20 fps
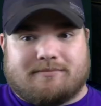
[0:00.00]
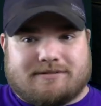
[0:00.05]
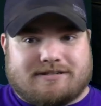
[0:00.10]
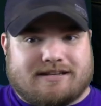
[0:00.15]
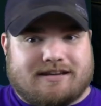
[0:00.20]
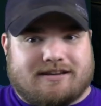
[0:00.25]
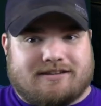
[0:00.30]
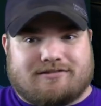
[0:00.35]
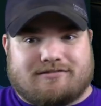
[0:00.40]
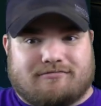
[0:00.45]

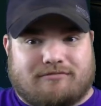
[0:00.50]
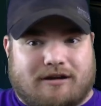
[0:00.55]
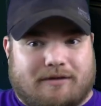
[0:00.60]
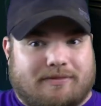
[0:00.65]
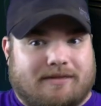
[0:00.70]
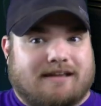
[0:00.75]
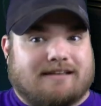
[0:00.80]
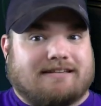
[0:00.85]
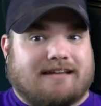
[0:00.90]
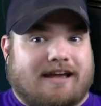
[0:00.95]
cities throughout
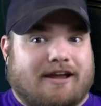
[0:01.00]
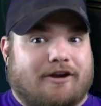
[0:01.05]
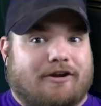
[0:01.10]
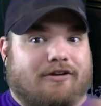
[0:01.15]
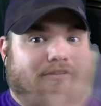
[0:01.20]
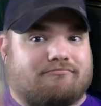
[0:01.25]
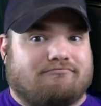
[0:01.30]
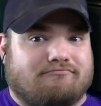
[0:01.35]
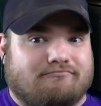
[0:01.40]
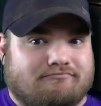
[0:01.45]
the
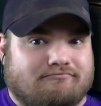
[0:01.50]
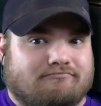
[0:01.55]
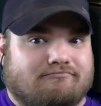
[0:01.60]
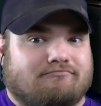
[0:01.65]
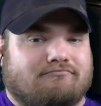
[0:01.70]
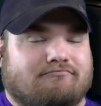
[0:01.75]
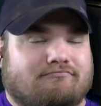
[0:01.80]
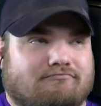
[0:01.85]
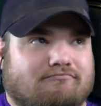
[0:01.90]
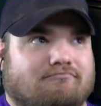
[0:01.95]
entire
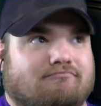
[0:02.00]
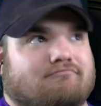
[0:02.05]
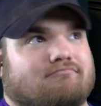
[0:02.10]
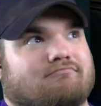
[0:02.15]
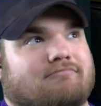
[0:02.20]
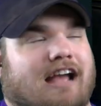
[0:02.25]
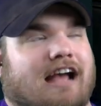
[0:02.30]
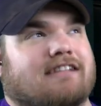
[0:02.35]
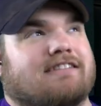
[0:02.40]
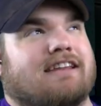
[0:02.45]

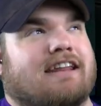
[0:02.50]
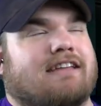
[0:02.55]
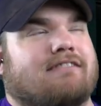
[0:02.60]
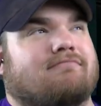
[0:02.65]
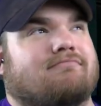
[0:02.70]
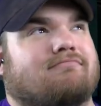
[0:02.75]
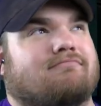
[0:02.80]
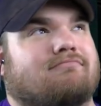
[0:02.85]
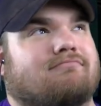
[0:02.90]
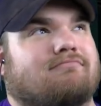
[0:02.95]
continent.
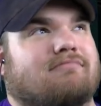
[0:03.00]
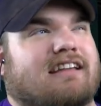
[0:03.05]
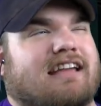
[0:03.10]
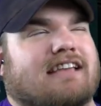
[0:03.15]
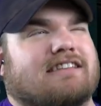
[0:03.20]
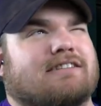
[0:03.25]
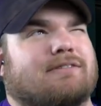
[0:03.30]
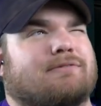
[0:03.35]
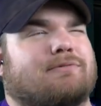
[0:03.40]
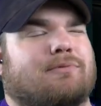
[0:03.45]
I
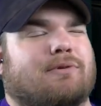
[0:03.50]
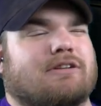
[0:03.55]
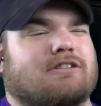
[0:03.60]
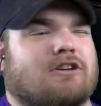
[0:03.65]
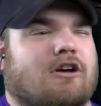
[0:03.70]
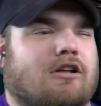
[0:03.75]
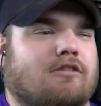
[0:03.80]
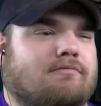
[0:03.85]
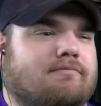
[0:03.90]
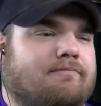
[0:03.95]
guess that's what it's
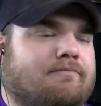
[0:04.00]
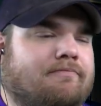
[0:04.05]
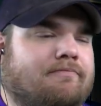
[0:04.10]
called.